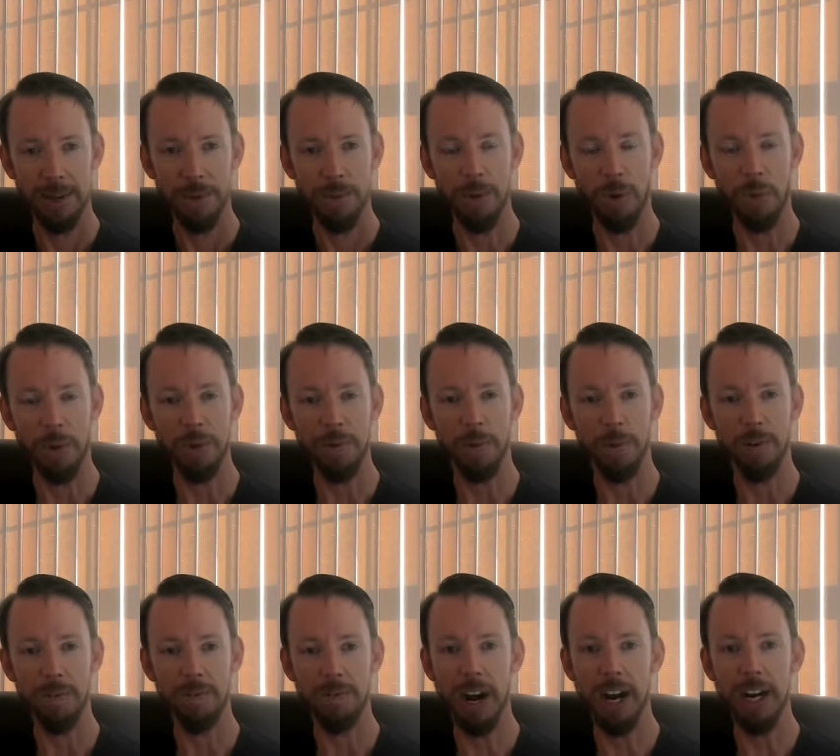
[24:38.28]
What we were
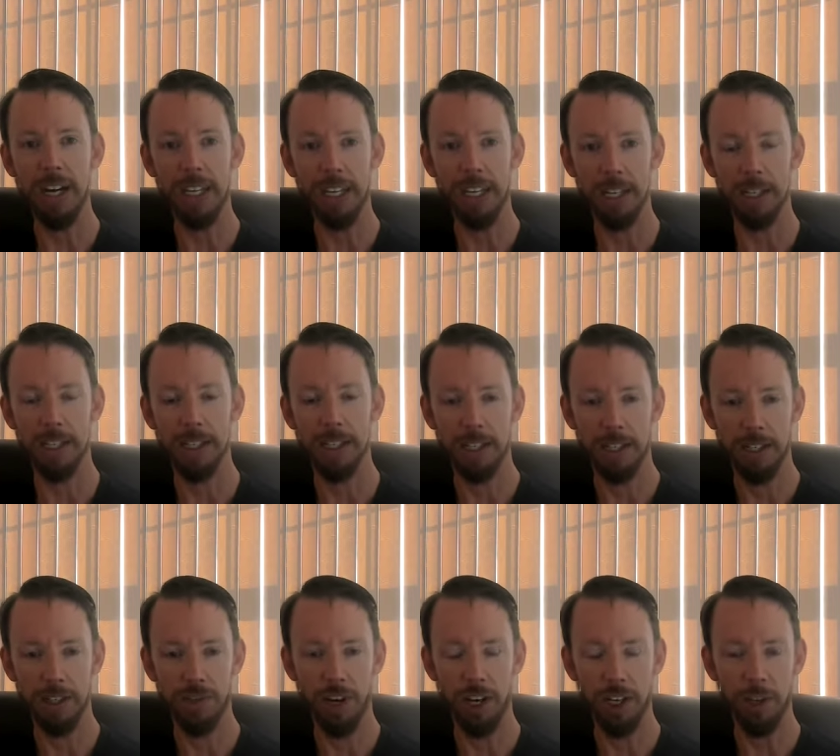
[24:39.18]
finding is,
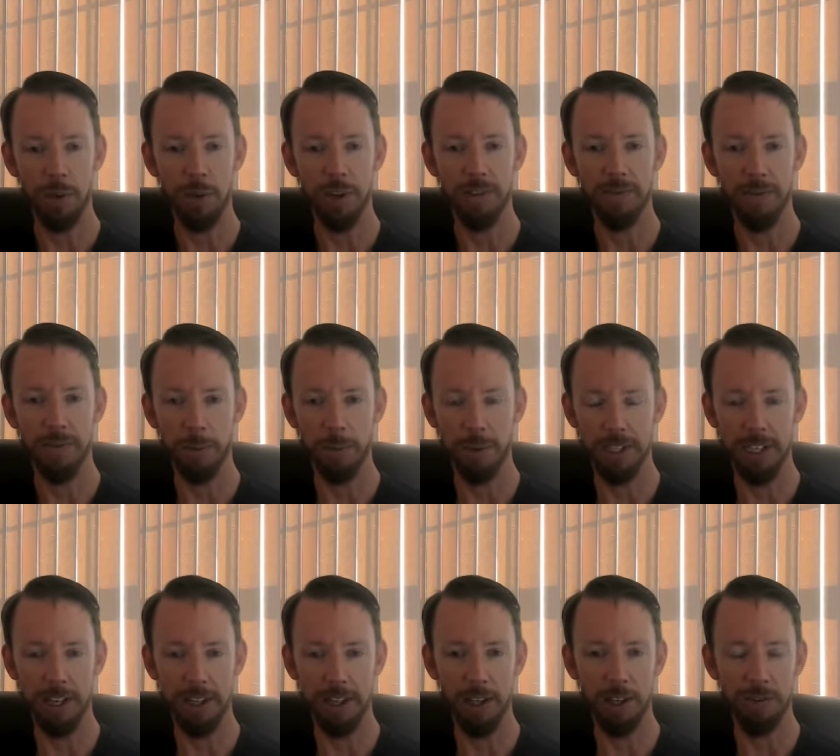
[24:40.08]
and Chuck, you can confirm this
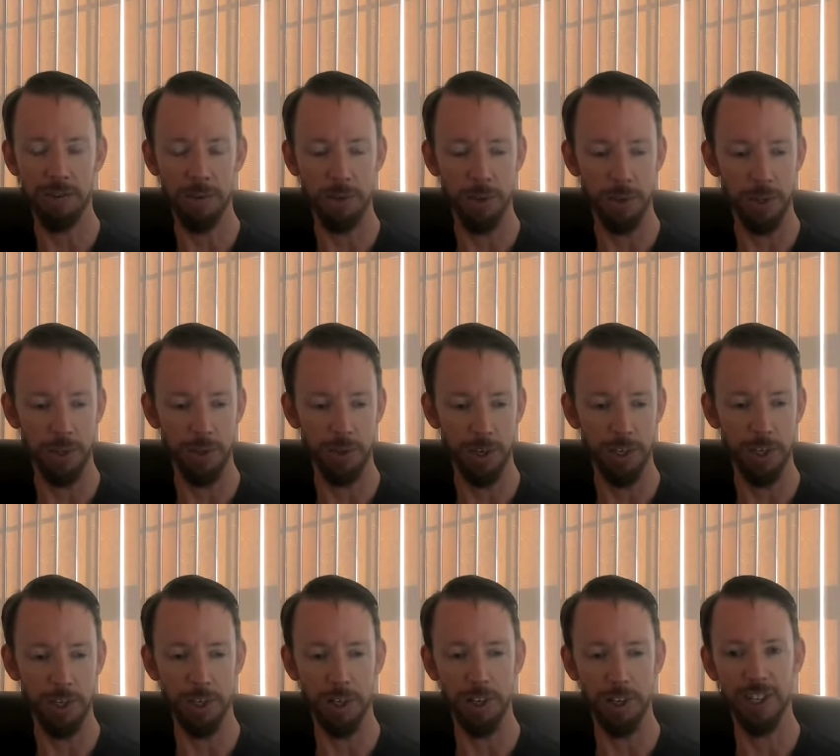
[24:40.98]
because I think you're familiar with this
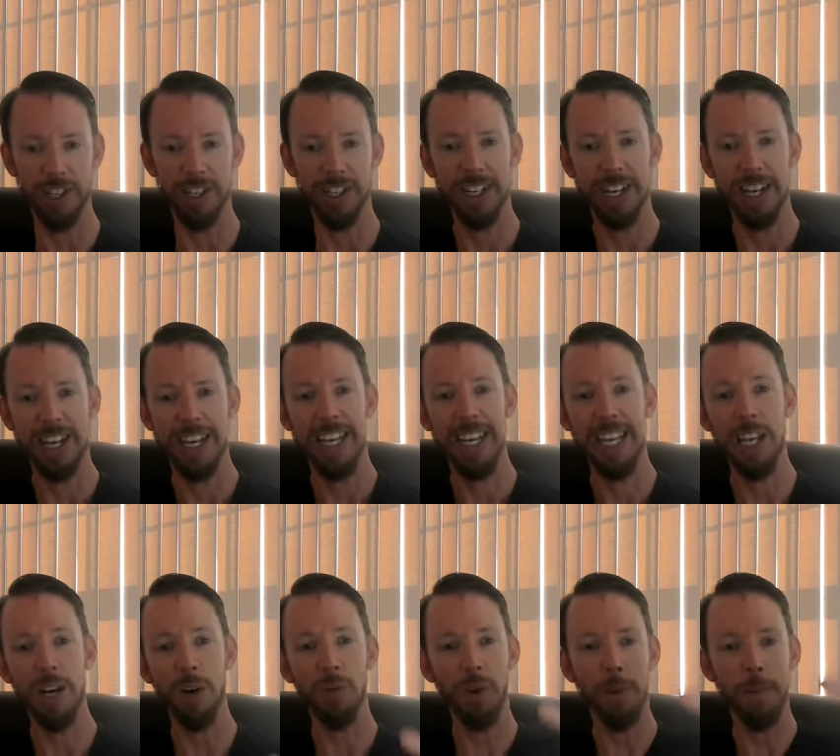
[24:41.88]
research, is
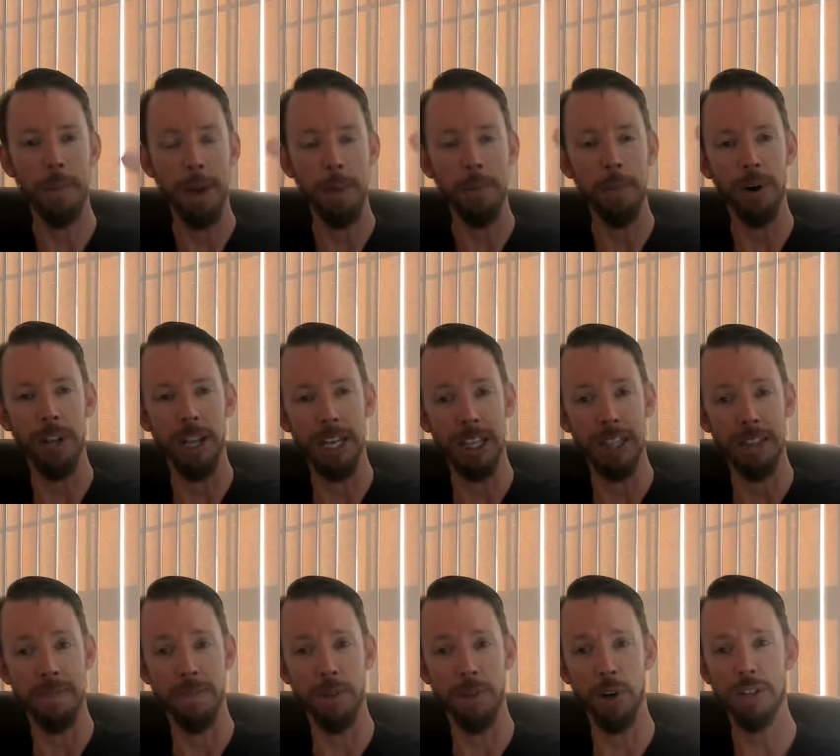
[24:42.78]
it'll remember like
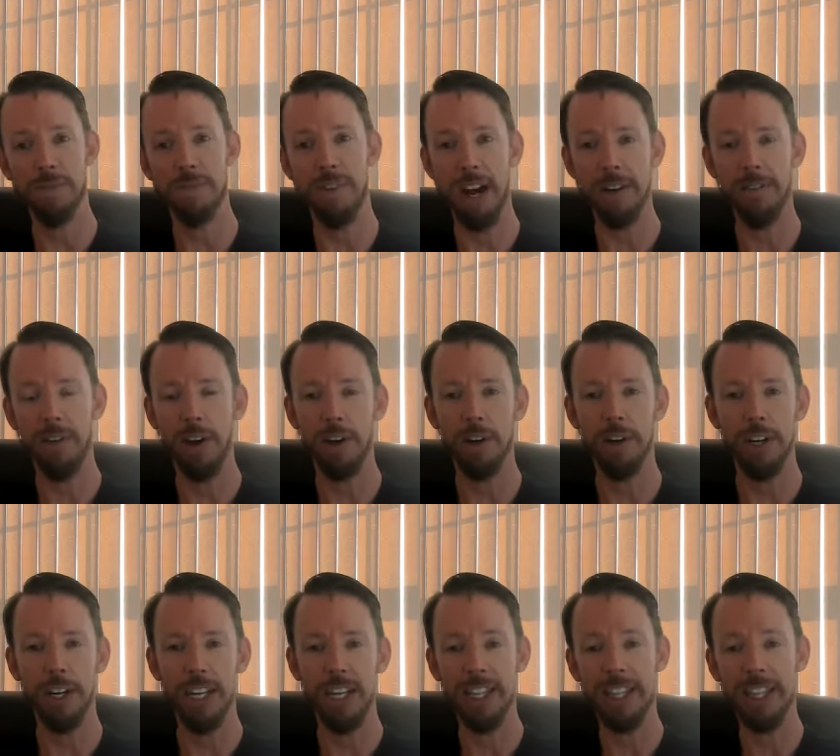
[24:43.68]
the first
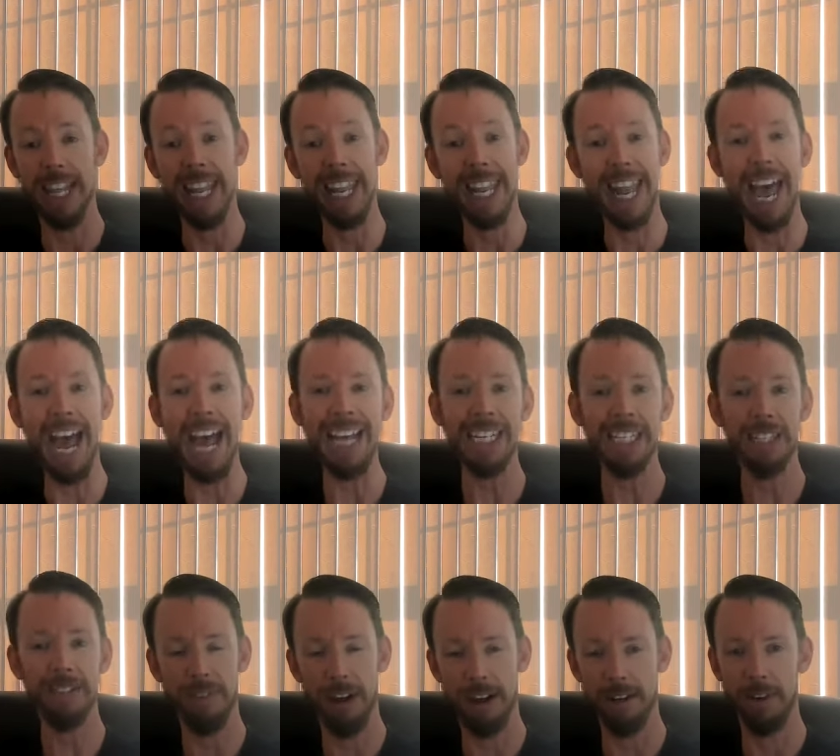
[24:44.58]
500 and the
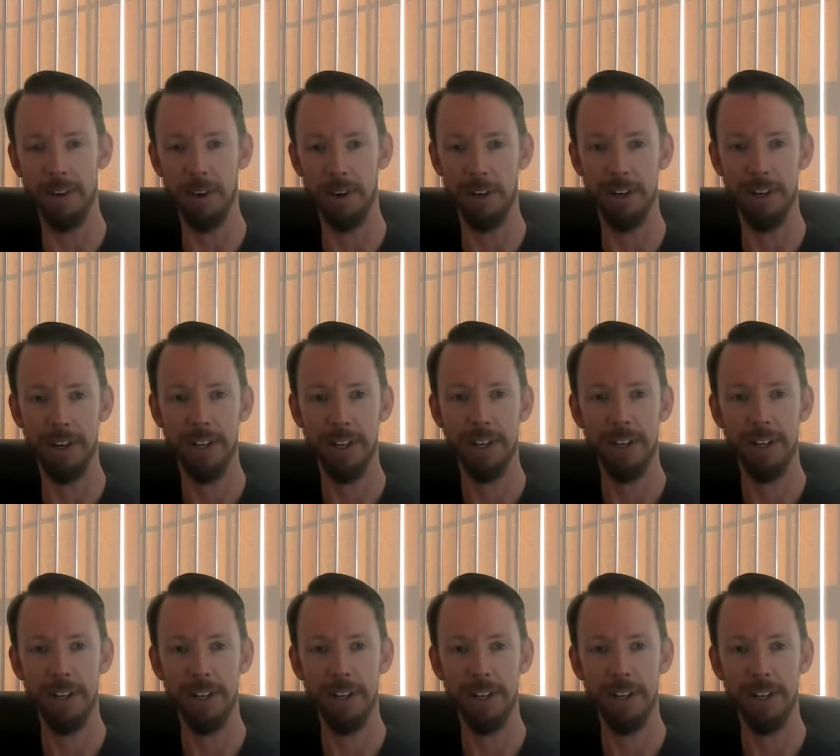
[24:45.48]
last 500,